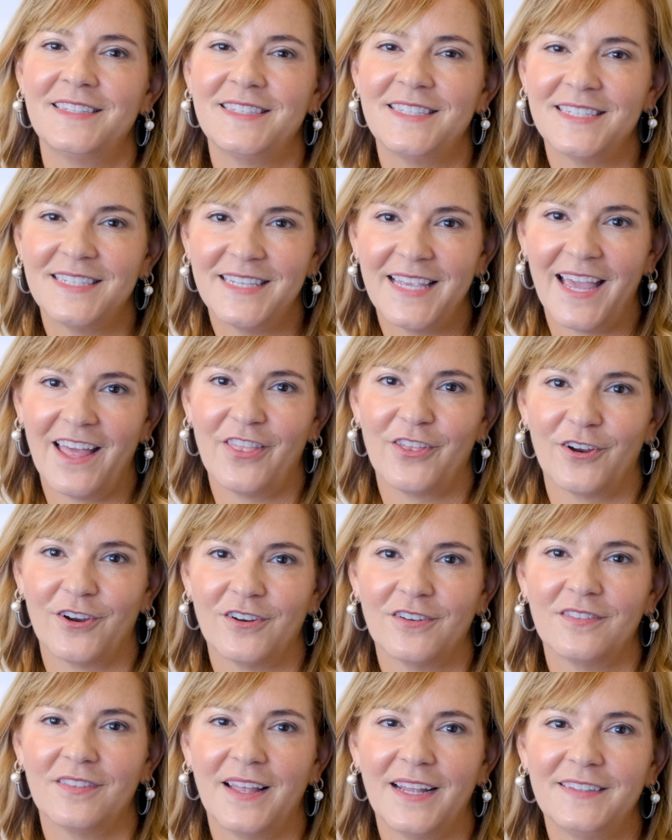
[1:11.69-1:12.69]

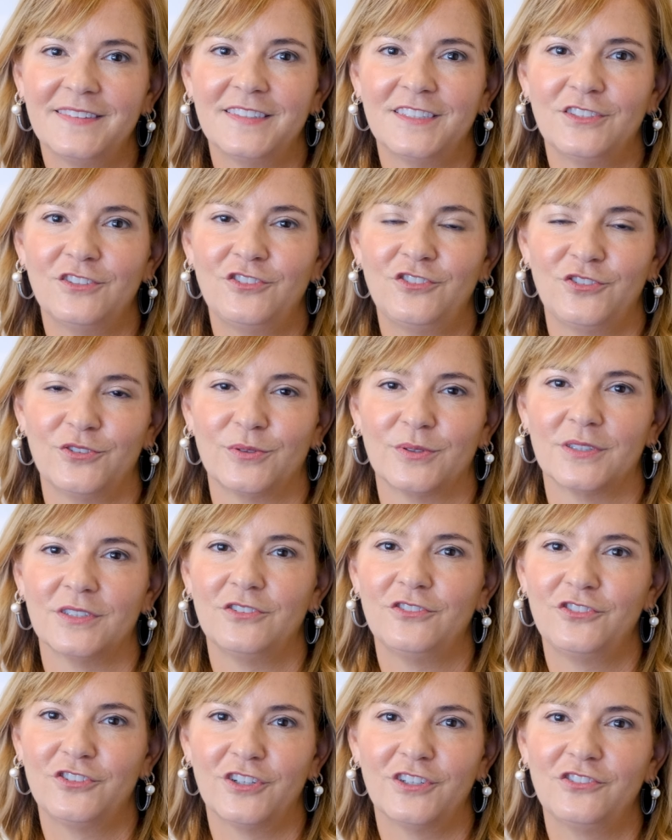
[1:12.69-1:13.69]
Together, let's ensure
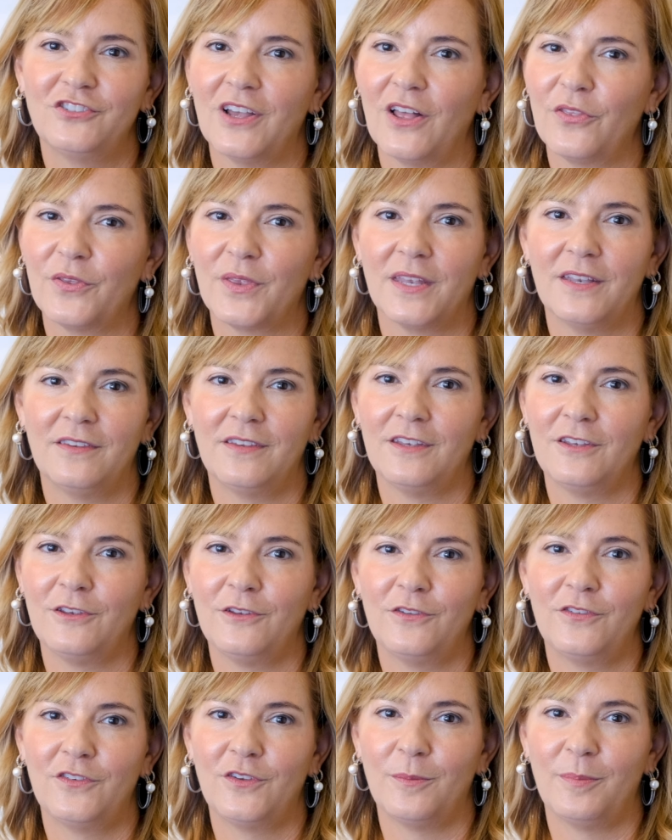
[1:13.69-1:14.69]
Church Health
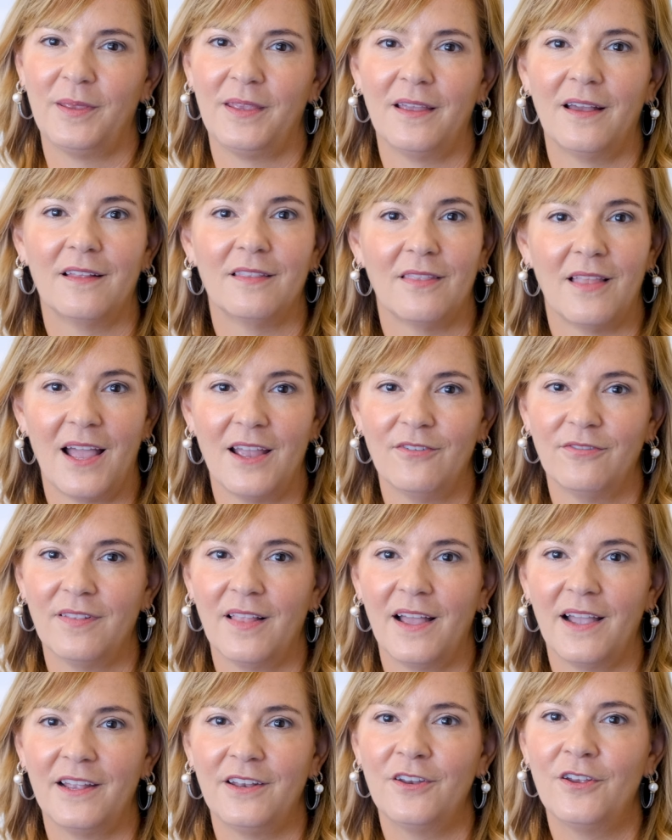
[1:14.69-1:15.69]
continues to be a
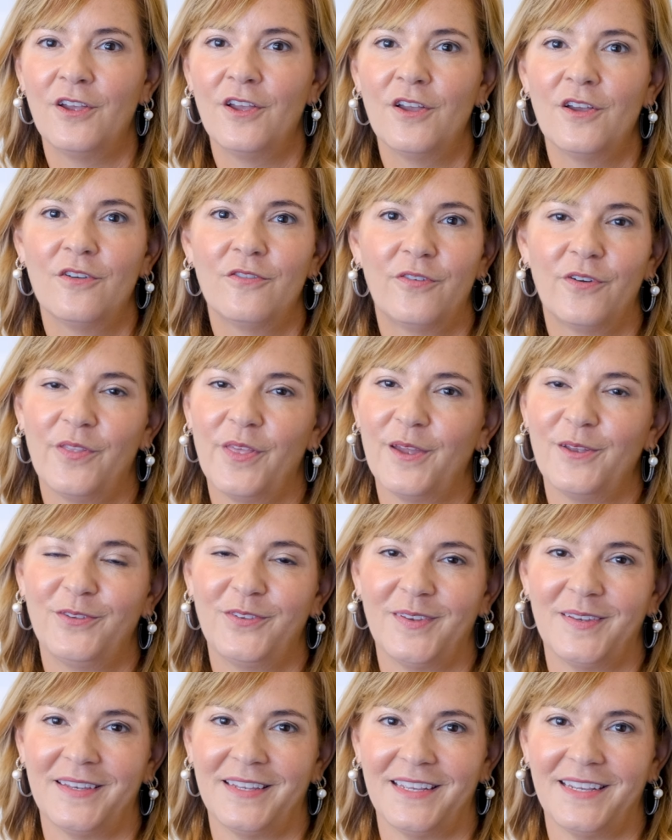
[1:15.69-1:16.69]
lifeline for
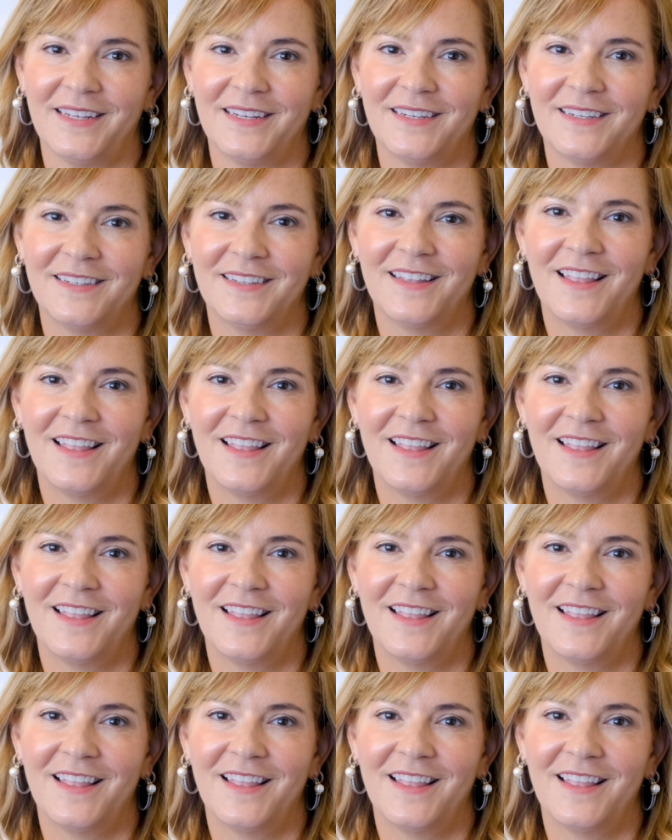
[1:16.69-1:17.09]
those in need.